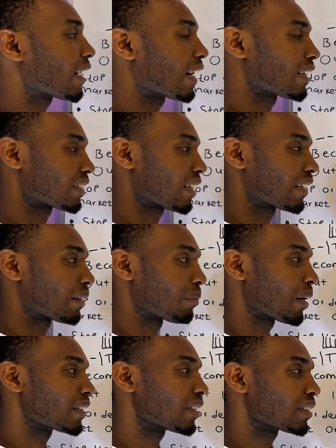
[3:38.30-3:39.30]
as an
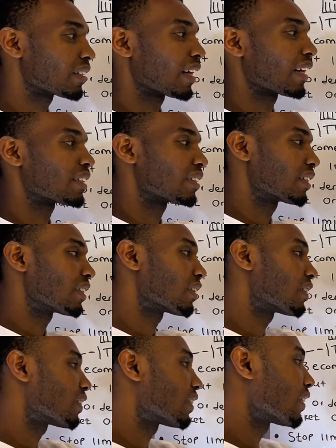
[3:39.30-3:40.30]
emergency exit
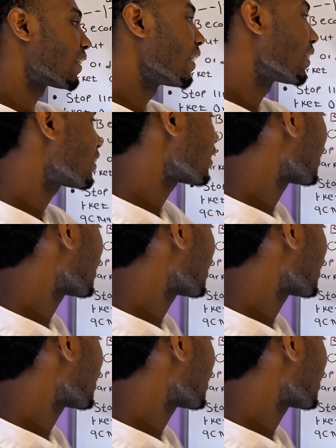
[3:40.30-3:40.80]
triggers